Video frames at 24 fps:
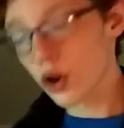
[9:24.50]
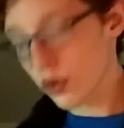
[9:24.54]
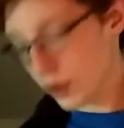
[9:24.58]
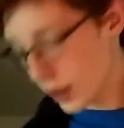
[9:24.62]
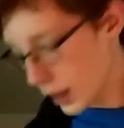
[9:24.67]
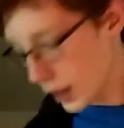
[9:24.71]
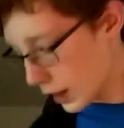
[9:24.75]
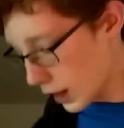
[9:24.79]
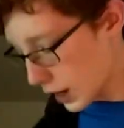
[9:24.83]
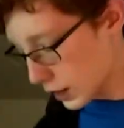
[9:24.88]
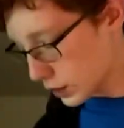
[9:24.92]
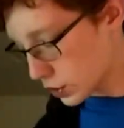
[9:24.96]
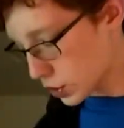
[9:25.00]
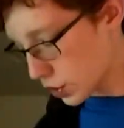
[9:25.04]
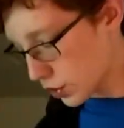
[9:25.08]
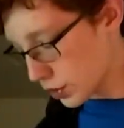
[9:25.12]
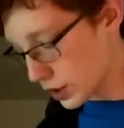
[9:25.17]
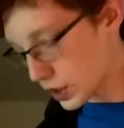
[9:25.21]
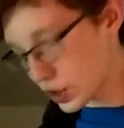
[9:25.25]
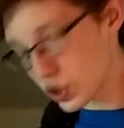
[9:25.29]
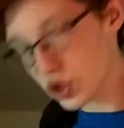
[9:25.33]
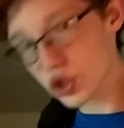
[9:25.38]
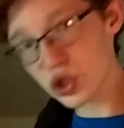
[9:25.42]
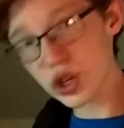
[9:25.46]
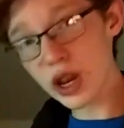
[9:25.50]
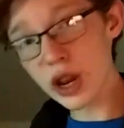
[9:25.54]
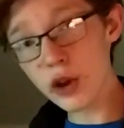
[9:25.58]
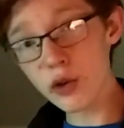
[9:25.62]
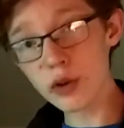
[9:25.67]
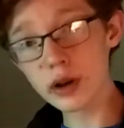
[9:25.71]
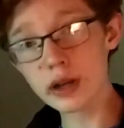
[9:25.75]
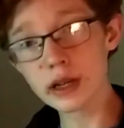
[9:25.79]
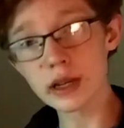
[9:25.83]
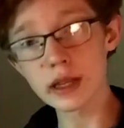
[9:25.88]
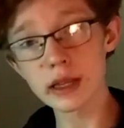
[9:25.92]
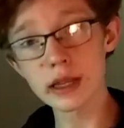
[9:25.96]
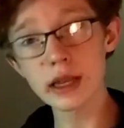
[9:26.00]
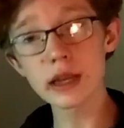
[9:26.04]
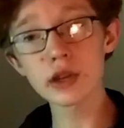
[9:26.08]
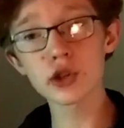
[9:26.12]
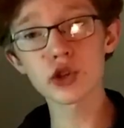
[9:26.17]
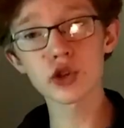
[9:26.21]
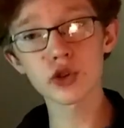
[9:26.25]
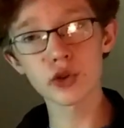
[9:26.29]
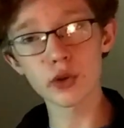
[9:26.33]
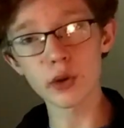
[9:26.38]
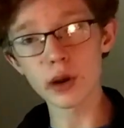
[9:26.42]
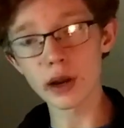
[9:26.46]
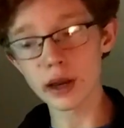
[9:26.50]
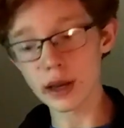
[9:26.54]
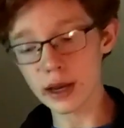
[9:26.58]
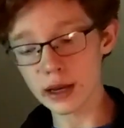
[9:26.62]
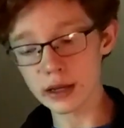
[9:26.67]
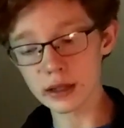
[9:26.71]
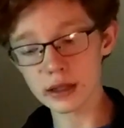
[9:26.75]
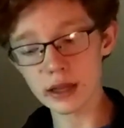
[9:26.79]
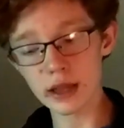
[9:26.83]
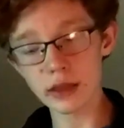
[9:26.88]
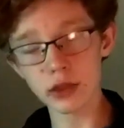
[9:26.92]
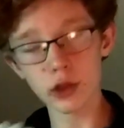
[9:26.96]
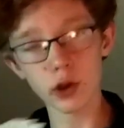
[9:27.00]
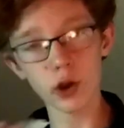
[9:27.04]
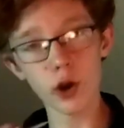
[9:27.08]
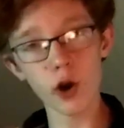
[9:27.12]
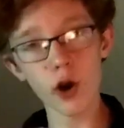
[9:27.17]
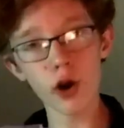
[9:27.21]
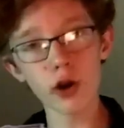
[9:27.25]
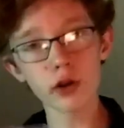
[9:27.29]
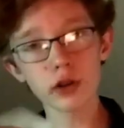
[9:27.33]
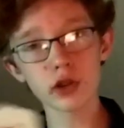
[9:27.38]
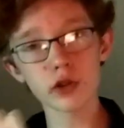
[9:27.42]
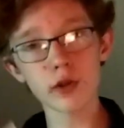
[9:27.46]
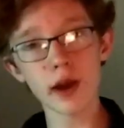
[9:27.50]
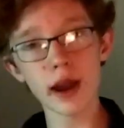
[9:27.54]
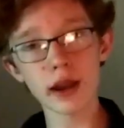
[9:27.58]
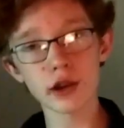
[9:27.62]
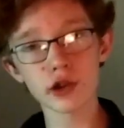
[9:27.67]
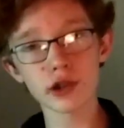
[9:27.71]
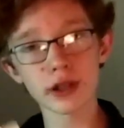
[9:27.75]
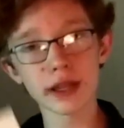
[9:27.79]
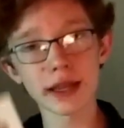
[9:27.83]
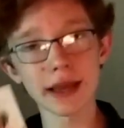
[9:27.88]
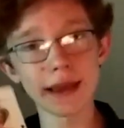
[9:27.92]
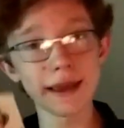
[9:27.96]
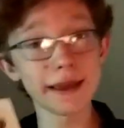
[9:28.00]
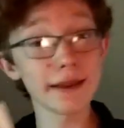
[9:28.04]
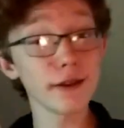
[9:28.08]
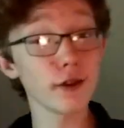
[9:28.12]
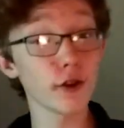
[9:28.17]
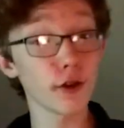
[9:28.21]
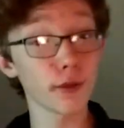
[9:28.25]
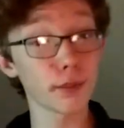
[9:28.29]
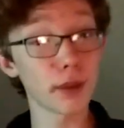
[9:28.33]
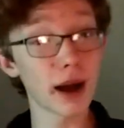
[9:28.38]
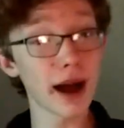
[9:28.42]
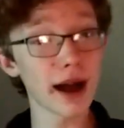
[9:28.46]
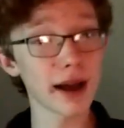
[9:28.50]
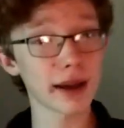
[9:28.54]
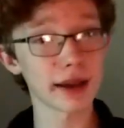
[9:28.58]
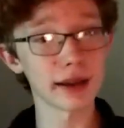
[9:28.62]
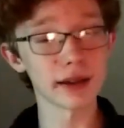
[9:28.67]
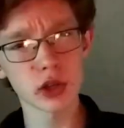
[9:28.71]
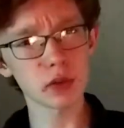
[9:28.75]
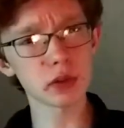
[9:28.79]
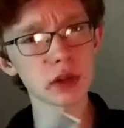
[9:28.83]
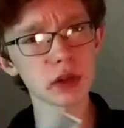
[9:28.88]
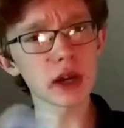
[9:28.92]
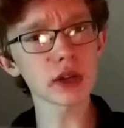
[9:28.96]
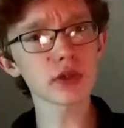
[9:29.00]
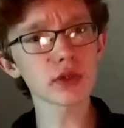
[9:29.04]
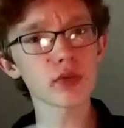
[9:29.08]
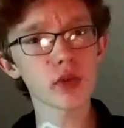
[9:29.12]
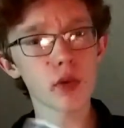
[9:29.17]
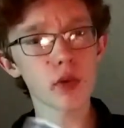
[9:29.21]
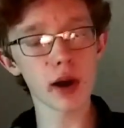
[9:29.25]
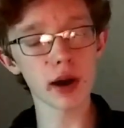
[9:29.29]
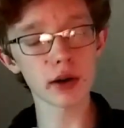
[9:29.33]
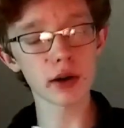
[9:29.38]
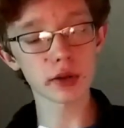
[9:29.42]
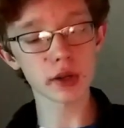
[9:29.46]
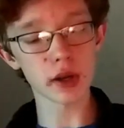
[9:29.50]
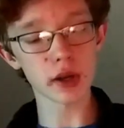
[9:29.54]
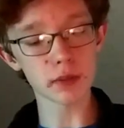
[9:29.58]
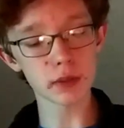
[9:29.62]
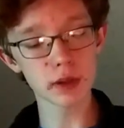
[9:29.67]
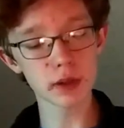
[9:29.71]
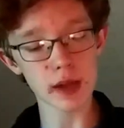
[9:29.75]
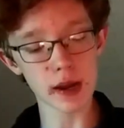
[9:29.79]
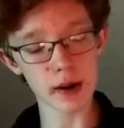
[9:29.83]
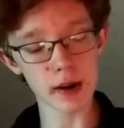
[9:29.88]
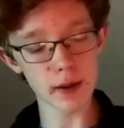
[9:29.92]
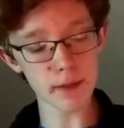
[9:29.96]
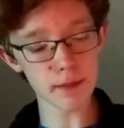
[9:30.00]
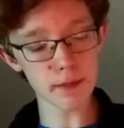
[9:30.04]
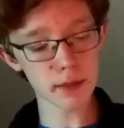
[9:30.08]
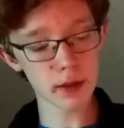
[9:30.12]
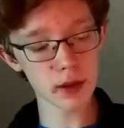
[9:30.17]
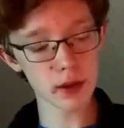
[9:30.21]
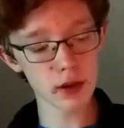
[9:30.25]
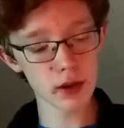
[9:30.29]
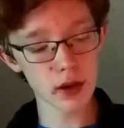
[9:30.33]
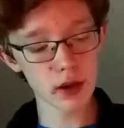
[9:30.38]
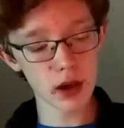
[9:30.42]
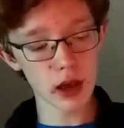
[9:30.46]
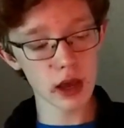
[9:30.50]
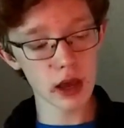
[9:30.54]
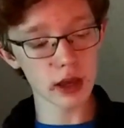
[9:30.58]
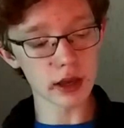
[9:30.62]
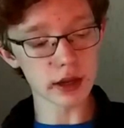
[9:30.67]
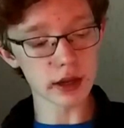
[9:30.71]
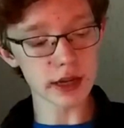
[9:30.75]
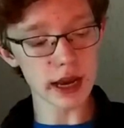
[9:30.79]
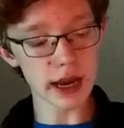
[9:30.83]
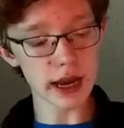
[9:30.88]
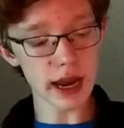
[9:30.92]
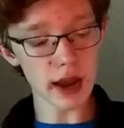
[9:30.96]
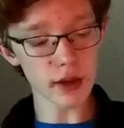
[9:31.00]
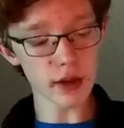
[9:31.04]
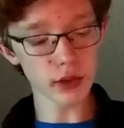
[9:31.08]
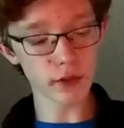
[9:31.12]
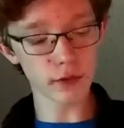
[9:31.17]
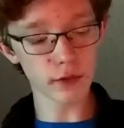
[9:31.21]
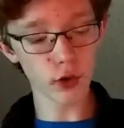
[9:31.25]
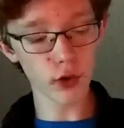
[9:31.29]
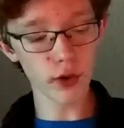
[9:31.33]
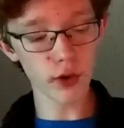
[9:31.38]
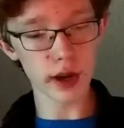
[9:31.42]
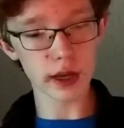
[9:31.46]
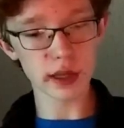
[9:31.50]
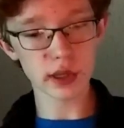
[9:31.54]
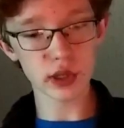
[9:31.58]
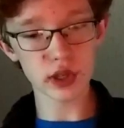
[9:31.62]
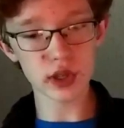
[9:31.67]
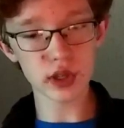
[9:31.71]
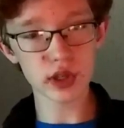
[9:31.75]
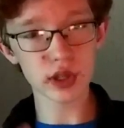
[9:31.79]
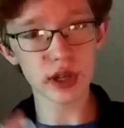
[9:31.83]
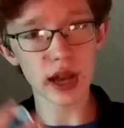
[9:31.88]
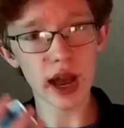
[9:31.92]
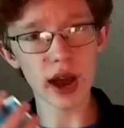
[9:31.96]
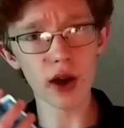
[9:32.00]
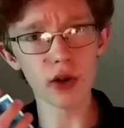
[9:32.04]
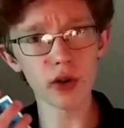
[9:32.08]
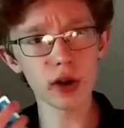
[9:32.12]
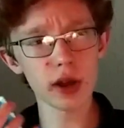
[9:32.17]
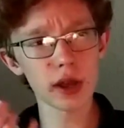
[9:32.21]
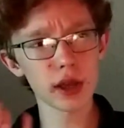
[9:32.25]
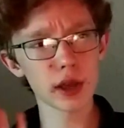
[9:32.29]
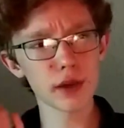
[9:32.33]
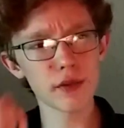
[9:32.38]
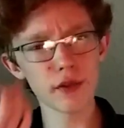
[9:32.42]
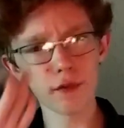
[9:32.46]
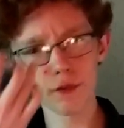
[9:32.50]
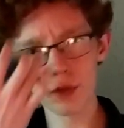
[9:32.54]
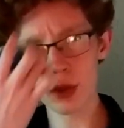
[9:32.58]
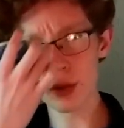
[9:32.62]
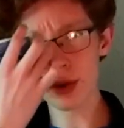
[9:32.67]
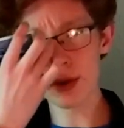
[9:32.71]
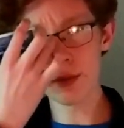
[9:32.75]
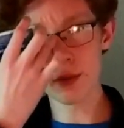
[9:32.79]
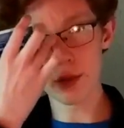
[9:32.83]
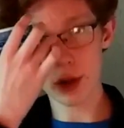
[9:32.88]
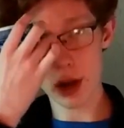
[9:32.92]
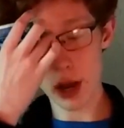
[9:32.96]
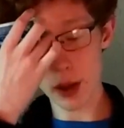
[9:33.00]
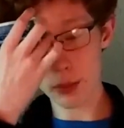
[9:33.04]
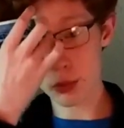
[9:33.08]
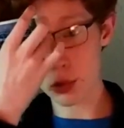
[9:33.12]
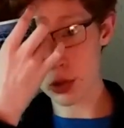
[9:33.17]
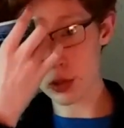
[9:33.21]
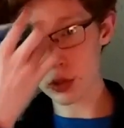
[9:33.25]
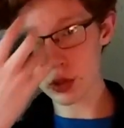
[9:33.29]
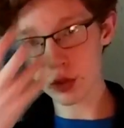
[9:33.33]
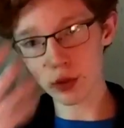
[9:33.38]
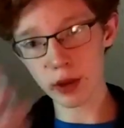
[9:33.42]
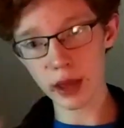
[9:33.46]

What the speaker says: Okay guys, so the secret to this trick is that the cards are actually in your pocket. So it does require some setup. You take out the 4 aces. Now you have a few different options.